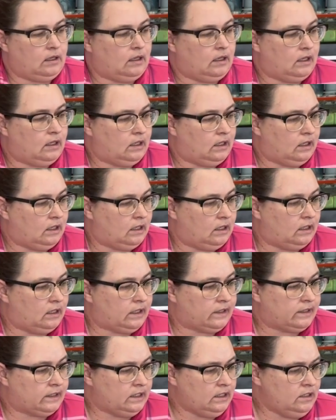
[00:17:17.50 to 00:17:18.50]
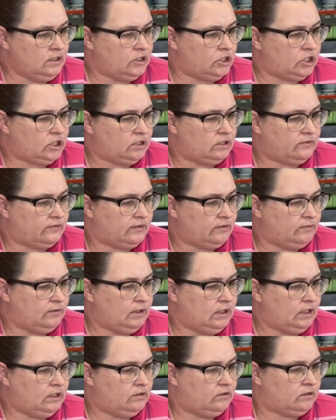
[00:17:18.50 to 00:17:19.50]
And I think she's from
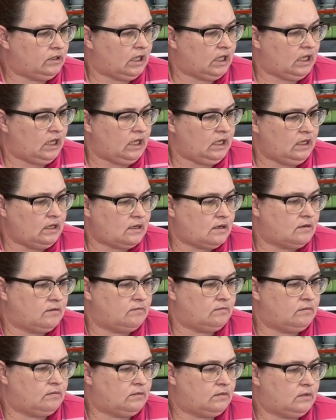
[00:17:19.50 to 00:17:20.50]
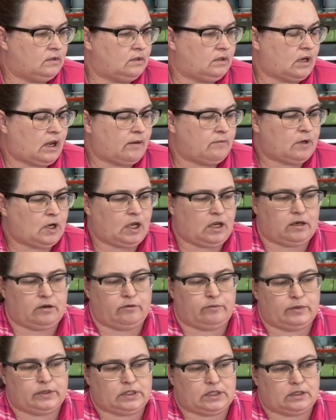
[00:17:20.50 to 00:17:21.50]
the UK. I'm not
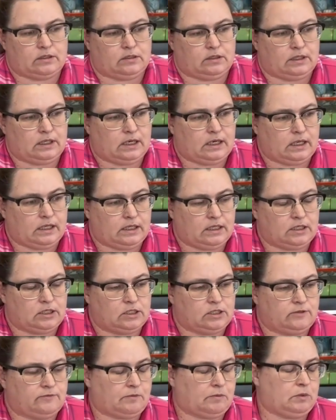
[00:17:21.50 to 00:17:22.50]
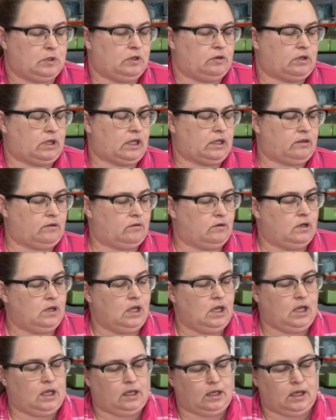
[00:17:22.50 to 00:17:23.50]
100% on that. I think she's from the UK though.
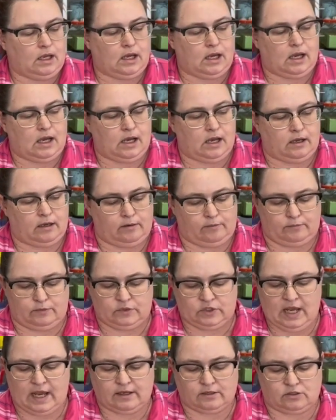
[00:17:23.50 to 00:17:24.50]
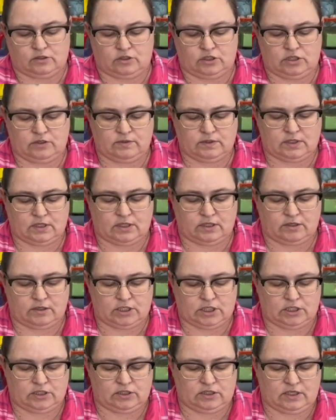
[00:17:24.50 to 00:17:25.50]
Yeah, so she was on there
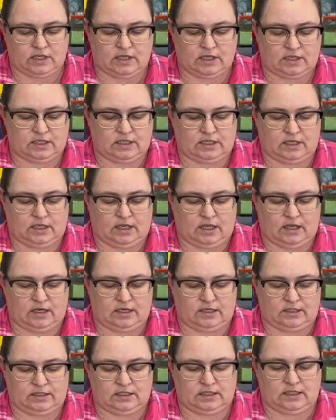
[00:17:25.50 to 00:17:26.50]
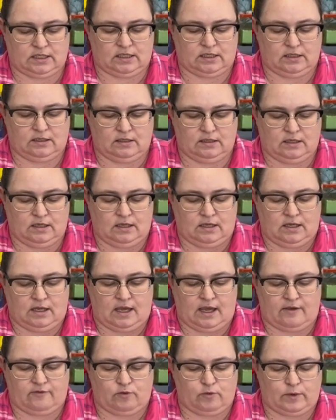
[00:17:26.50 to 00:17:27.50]
too. So I got to kind of see
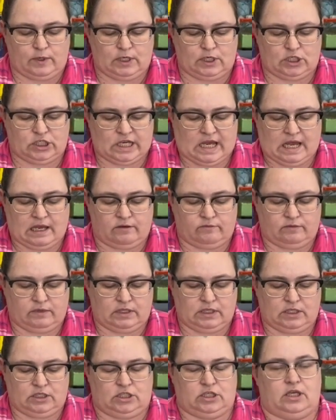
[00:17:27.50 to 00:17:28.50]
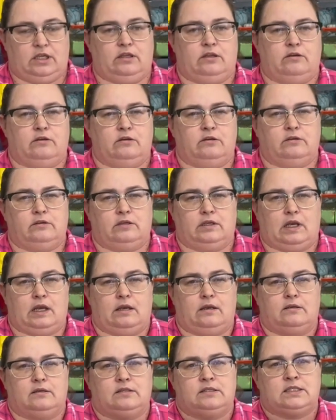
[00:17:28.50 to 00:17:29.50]
everybody chatting with each other
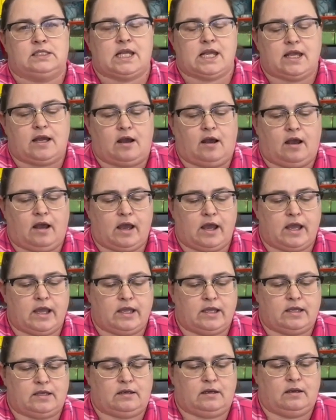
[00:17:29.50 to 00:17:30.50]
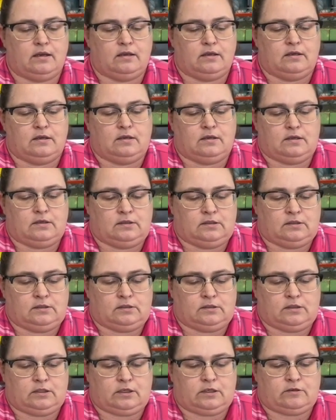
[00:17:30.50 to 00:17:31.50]
and say hi, and
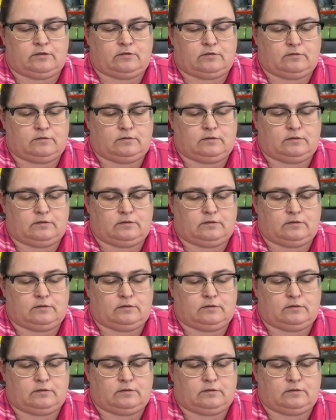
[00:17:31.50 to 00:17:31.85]
you know,